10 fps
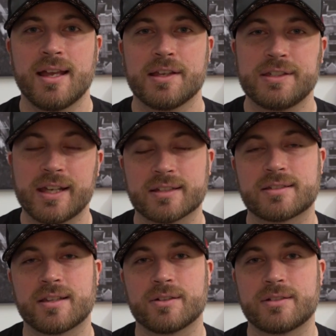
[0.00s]
Yes,
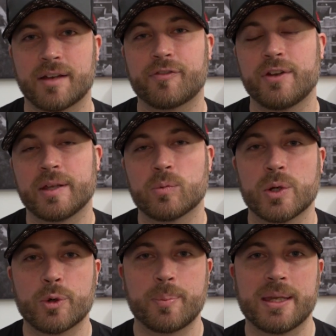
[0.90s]
there definitely
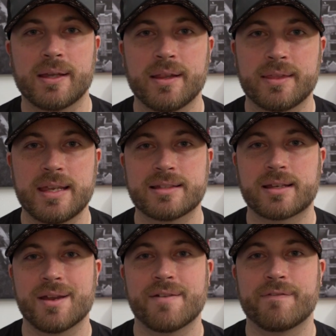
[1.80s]
will be. These
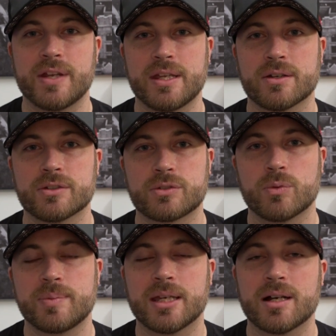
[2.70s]
kind of videos
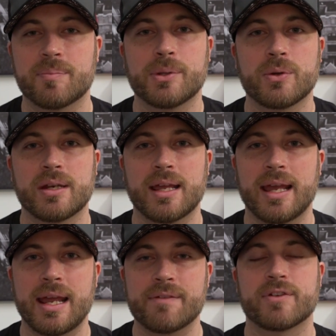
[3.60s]
will be uploaded
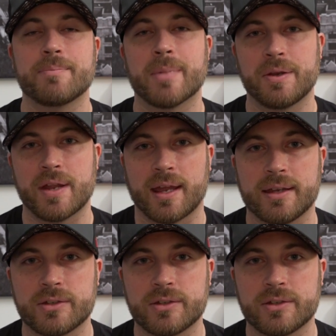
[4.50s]
every Monday.